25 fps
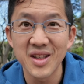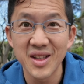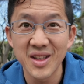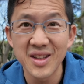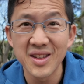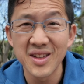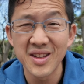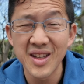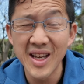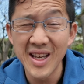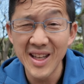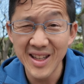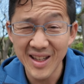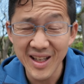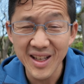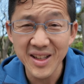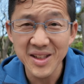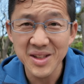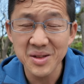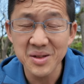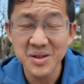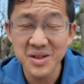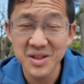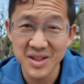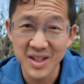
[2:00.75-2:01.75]
And the
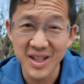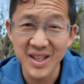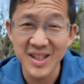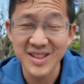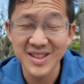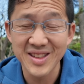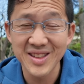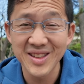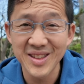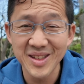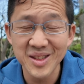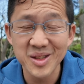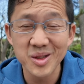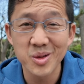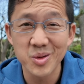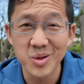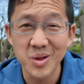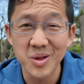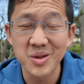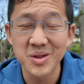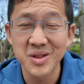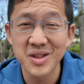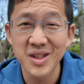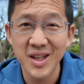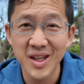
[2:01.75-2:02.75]
answer is yes, it is
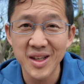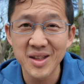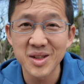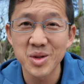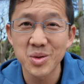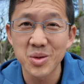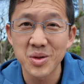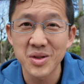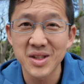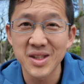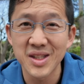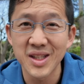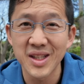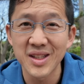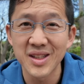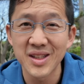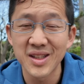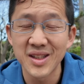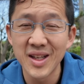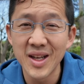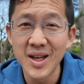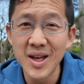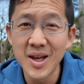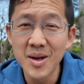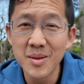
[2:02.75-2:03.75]
gross and
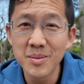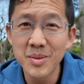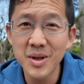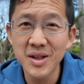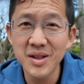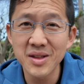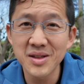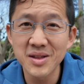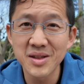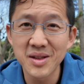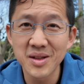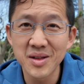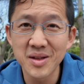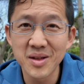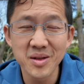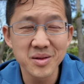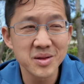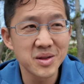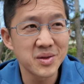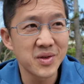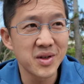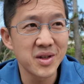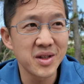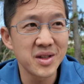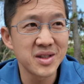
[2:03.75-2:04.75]
short-sighted because
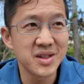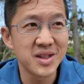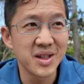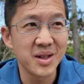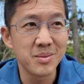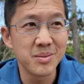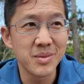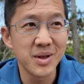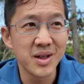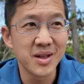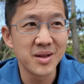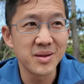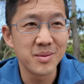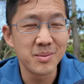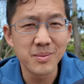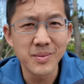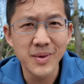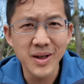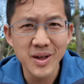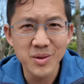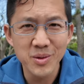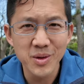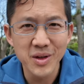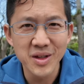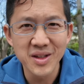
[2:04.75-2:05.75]
those very same men
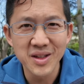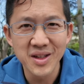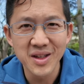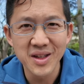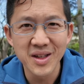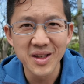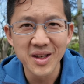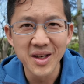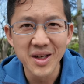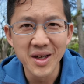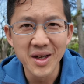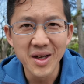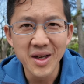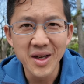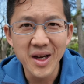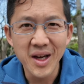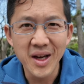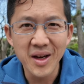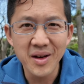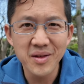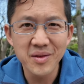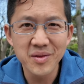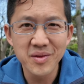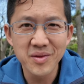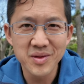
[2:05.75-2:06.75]
might one day
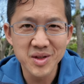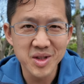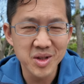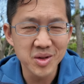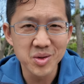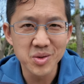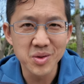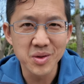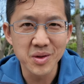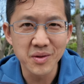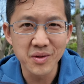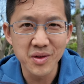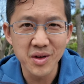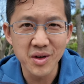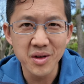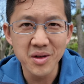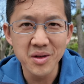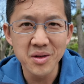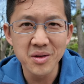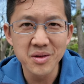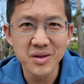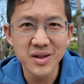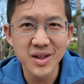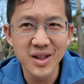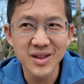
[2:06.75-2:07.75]
have children of their
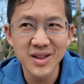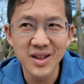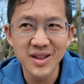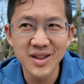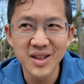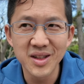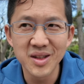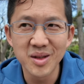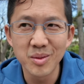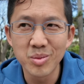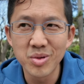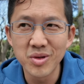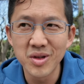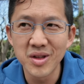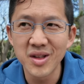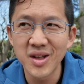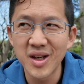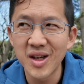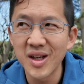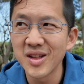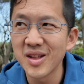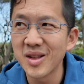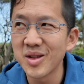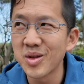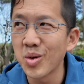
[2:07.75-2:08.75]
own that they need to put
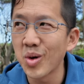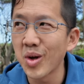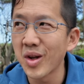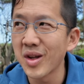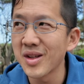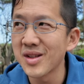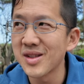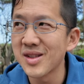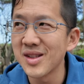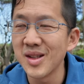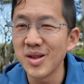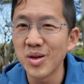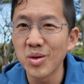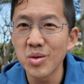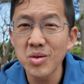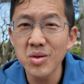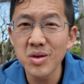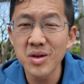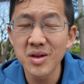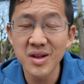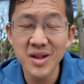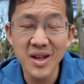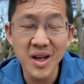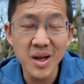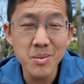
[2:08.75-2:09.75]
on the toilet seat
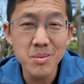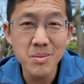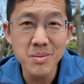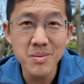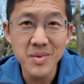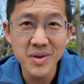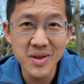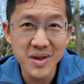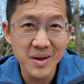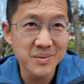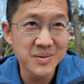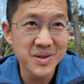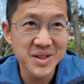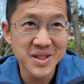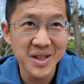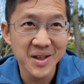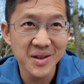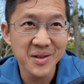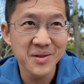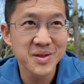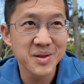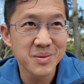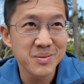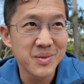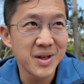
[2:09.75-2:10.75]
or they
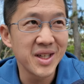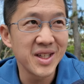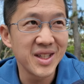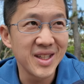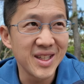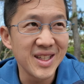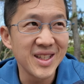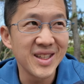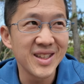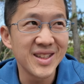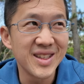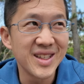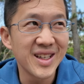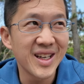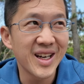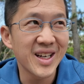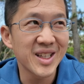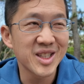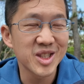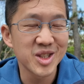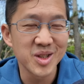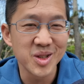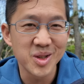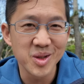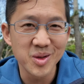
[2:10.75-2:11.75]
themselves might need to
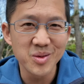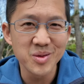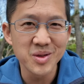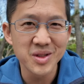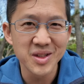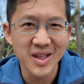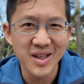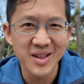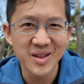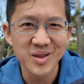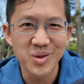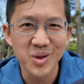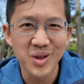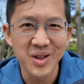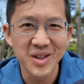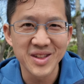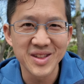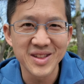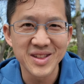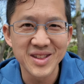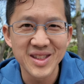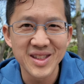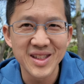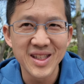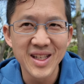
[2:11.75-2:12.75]
actually use that toilet
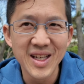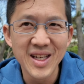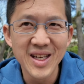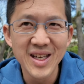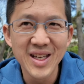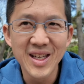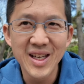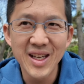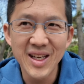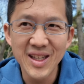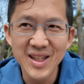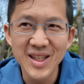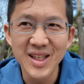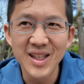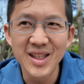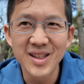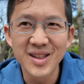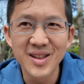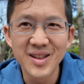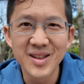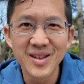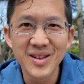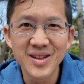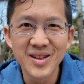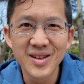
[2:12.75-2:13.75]
seat and
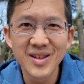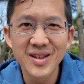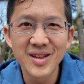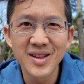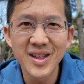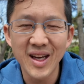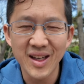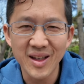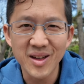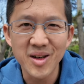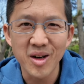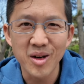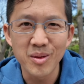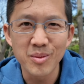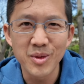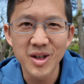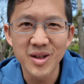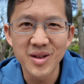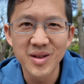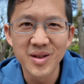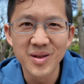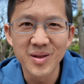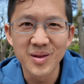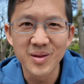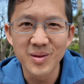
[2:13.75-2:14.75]
then that
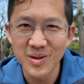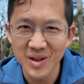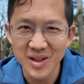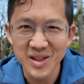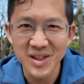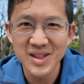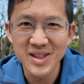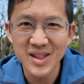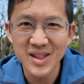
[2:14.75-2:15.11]
karma really